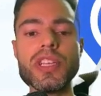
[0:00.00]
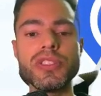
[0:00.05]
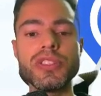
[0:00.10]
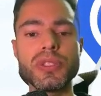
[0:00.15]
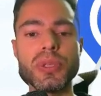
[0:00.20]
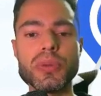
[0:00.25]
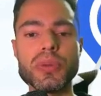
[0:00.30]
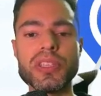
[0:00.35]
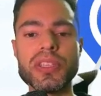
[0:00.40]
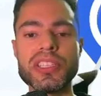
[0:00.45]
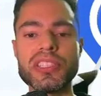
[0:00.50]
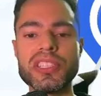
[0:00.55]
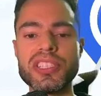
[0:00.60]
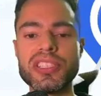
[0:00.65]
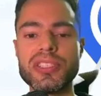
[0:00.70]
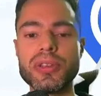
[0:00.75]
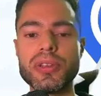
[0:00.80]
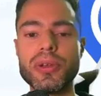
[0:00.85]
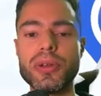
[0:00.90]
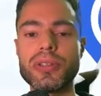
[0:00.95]
So this
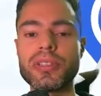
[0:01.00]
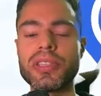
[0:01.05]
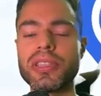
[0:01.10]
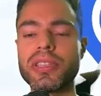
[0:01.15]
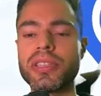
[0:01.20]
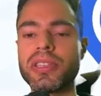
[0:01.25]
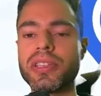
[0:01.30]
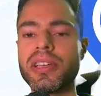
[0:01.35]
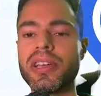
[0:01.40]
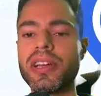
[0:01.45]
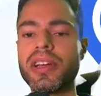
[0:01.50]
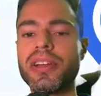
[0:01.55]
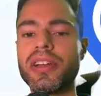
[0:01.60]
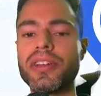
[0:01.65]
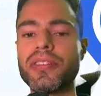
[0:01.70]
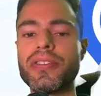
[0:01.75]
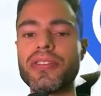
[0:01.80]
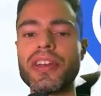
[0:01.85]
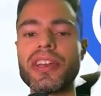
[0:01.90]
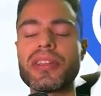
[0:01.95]
is not
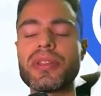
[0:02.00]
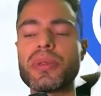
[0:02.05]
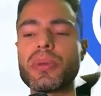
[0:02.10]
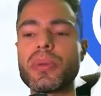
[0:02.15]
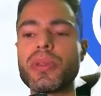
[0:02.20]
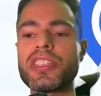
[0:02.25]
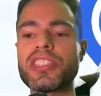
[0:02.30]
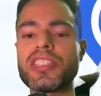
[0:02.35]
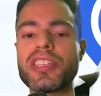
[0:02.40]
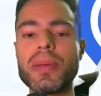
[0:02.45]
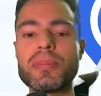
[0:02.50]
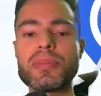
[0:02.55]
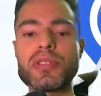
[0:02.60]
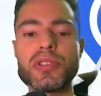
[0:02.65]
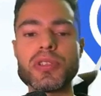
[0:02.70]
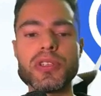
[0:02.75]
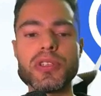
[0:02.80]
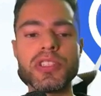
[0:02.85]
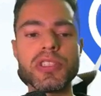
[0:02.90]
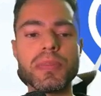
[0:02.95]
referring to the
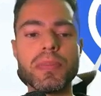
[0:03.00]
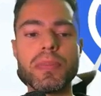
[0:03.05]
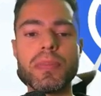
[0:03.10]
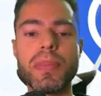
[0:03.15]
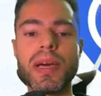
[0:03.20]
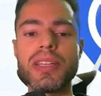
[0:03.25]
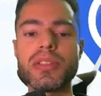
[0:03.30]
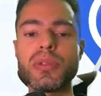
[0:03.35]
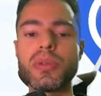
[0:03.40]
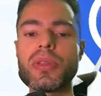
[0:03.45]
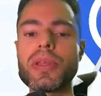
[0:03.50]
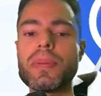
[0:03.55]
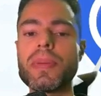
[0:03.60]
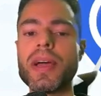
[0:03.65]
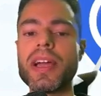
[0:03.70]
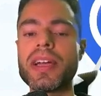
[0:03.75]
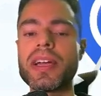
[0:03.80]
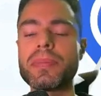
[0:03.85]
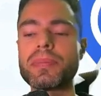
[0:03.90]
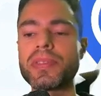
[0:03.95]
snapshots, but to the
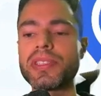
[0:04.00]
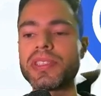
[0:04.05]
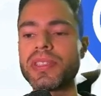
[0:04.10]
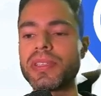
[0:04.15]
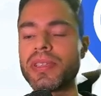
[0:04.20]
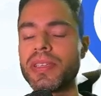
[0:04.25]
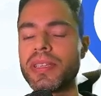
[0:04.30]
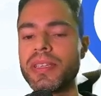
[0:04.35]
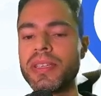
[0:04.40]
backups.